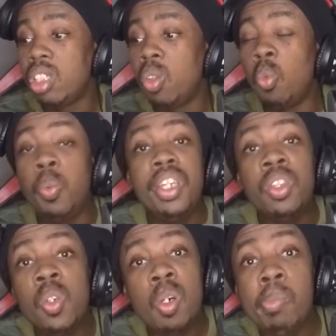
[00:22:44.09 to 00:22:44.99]
with
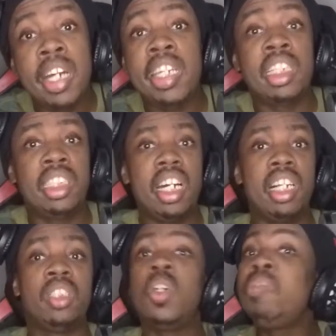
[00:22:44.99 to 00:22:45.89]
nobody at
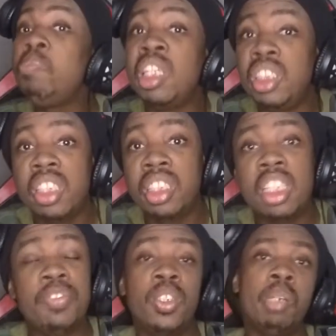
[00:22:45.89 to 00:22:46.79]
all. Don't measure
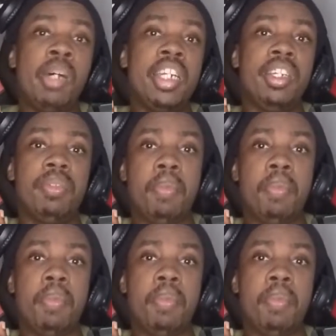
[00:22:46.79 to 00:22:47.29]
yourself with nobody.